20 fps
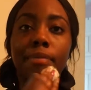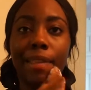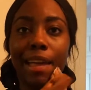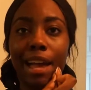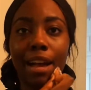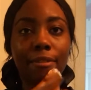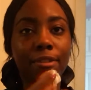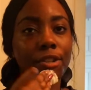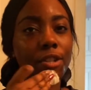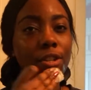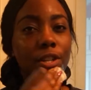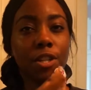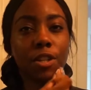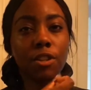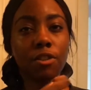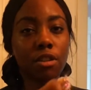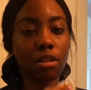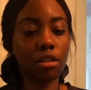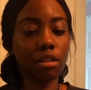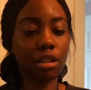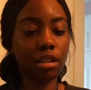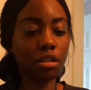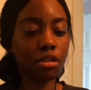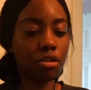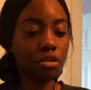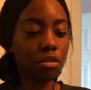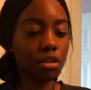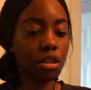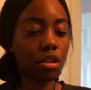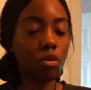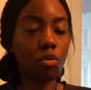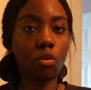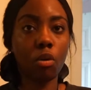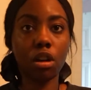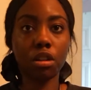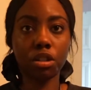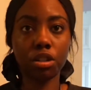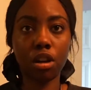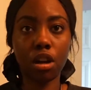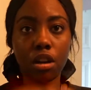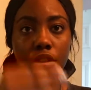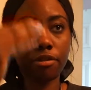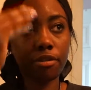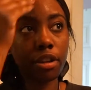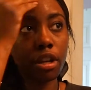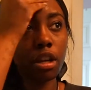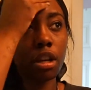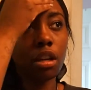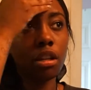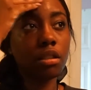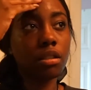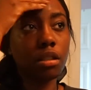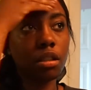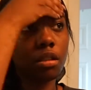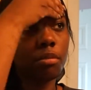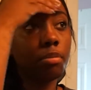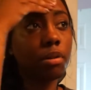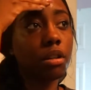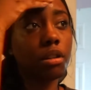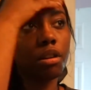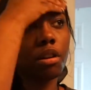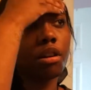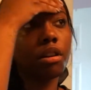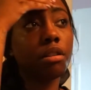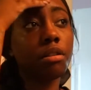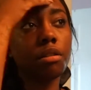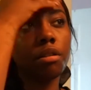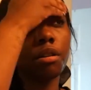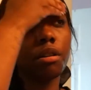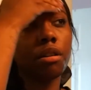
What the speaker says: After your cleanser is like washed off to put it on.